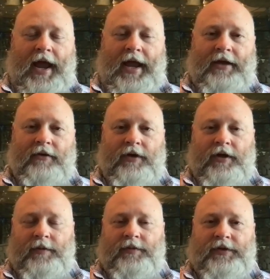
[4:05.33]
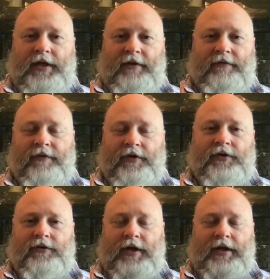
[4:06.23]
angry, upset,
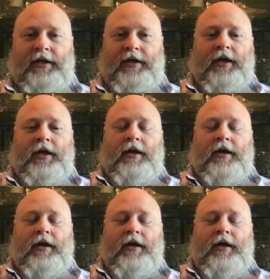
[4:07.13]
frustrated,